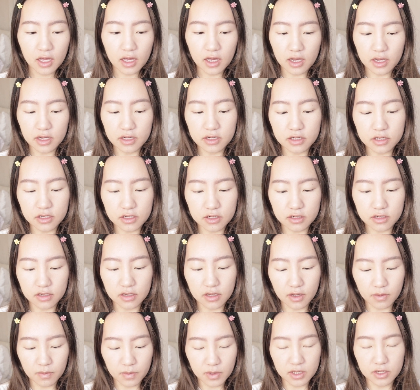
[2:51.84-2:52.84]
I just
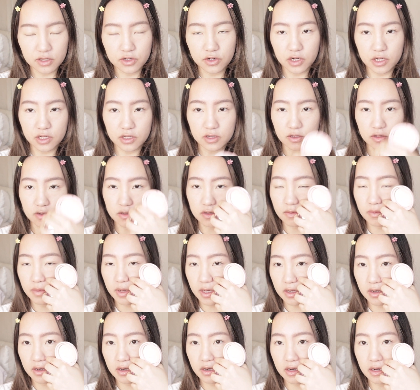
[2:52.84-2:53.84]
get my translucent
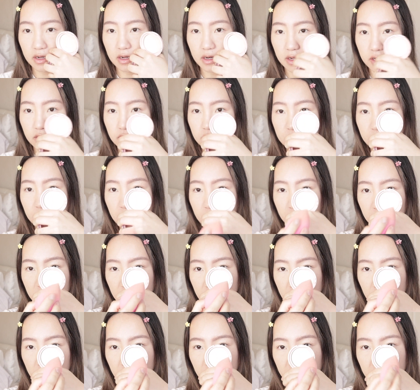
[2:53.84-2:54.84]
powder and I use my
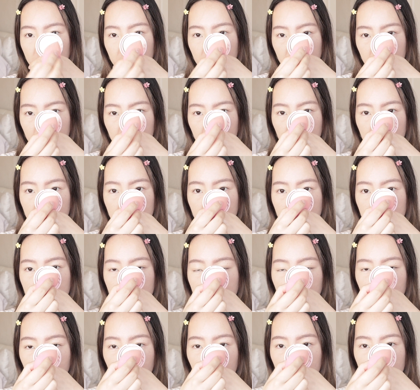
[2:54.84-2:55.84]
beauty blender and I just
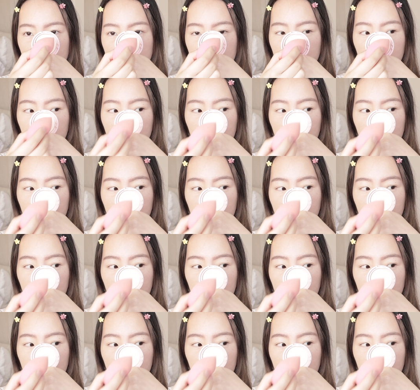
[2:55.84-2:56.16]
press it